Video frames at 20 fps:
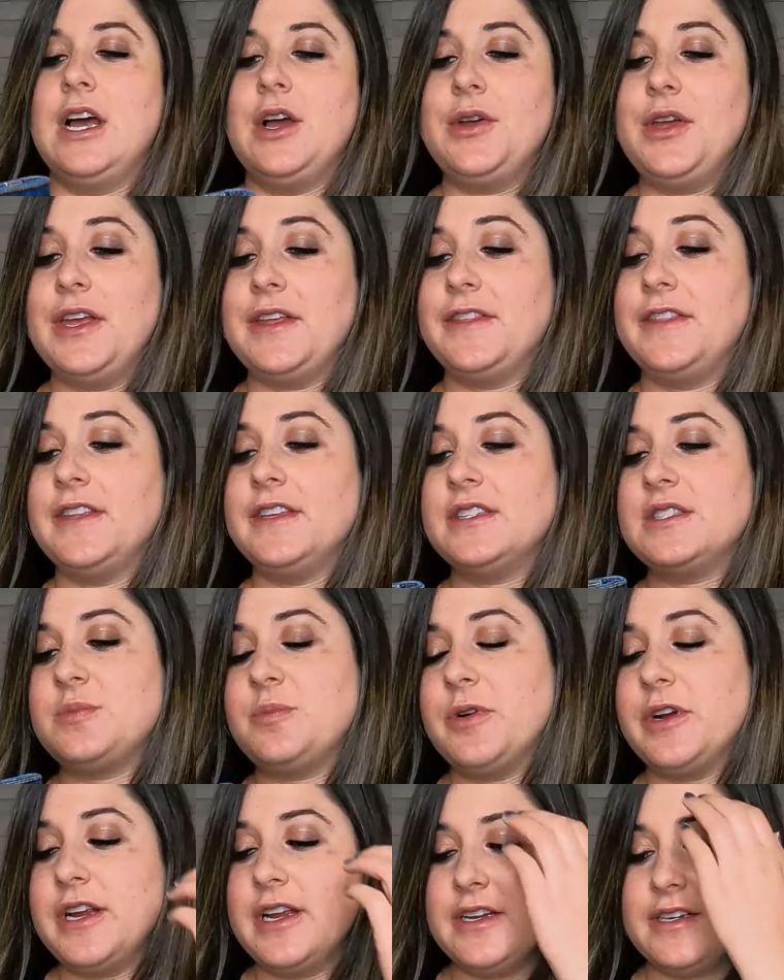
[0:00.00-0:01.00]
Okay,
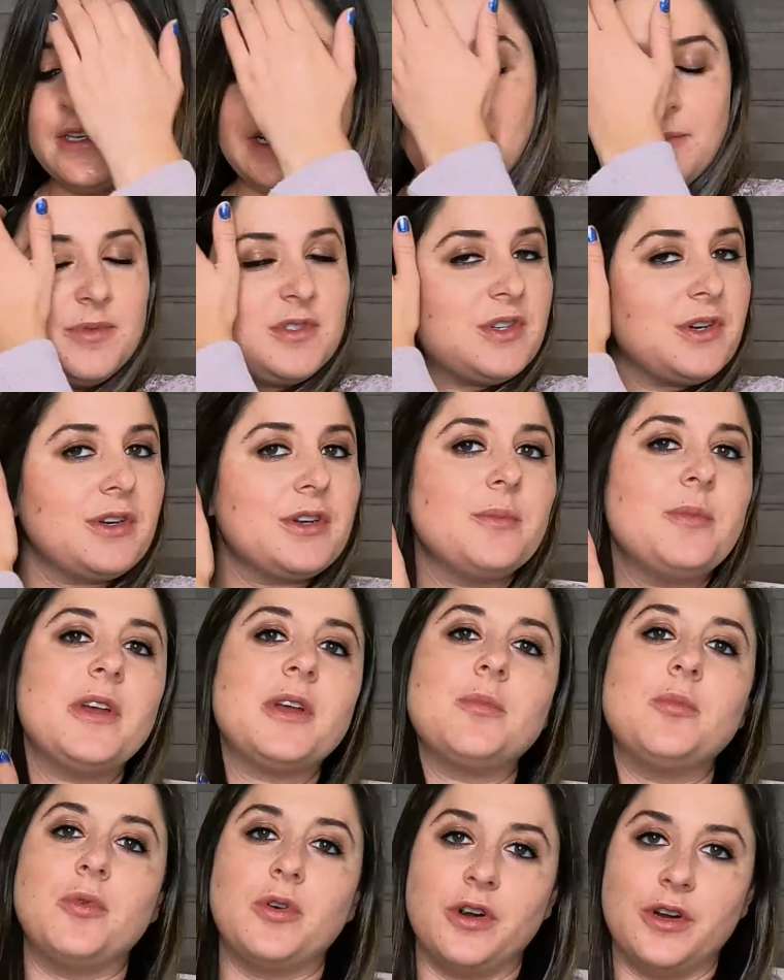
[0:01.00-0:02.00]
this brand, I'm starting to
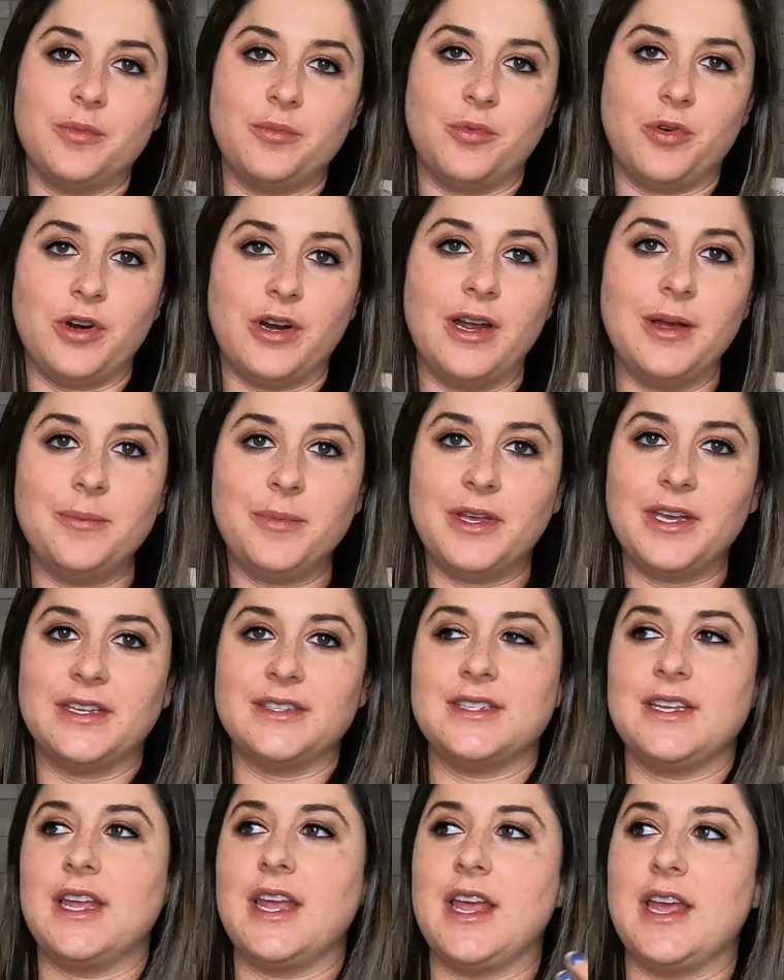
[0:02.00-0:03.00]
pick more and more up
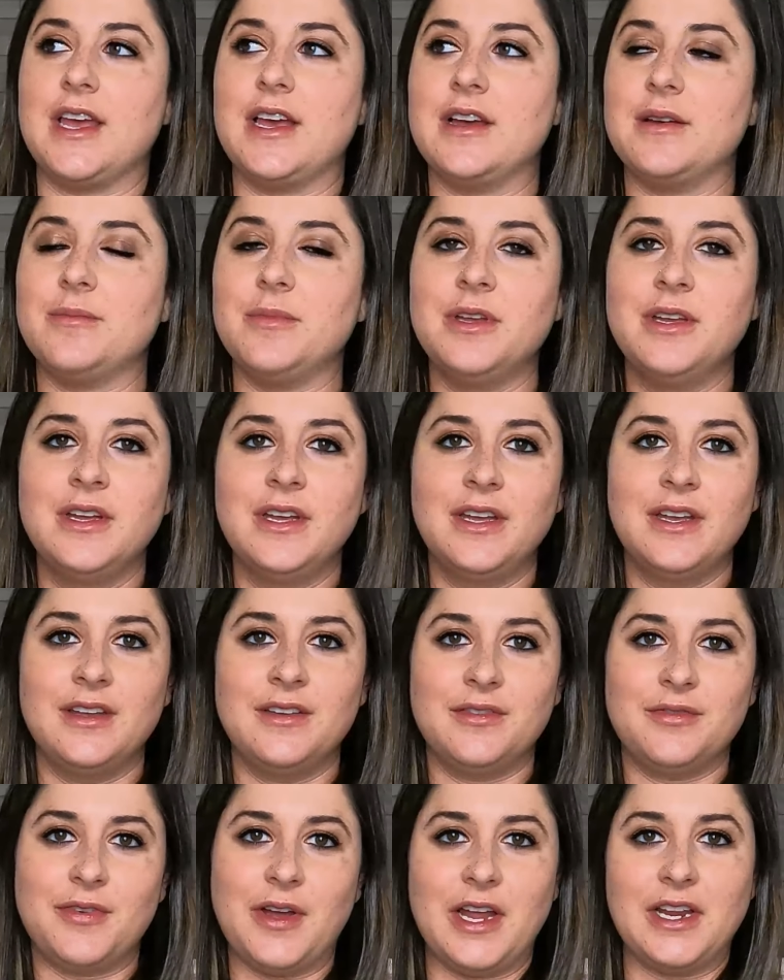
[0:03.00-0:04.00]
because I am
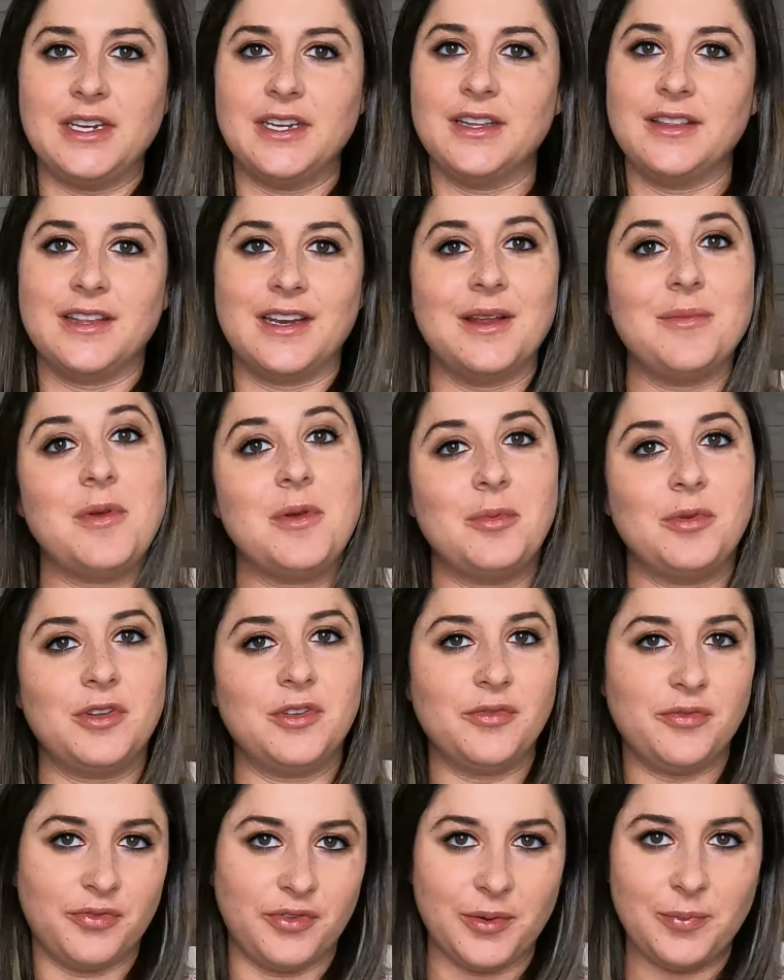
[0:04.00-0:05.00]
finding that I'm able
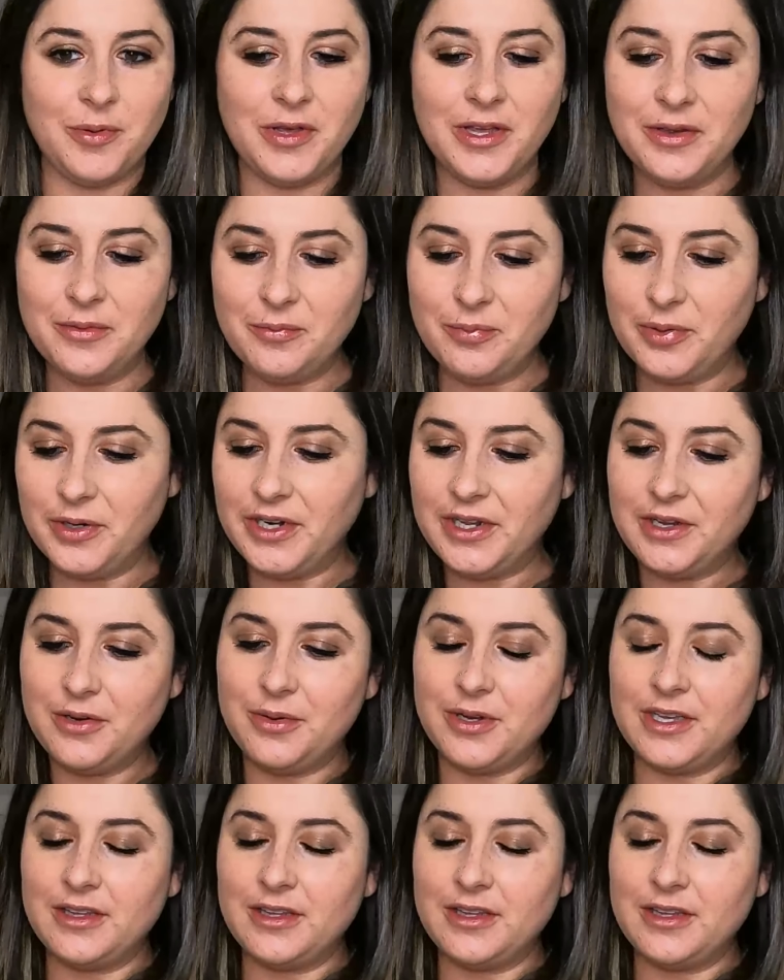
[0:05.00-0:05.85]
to flip it pretty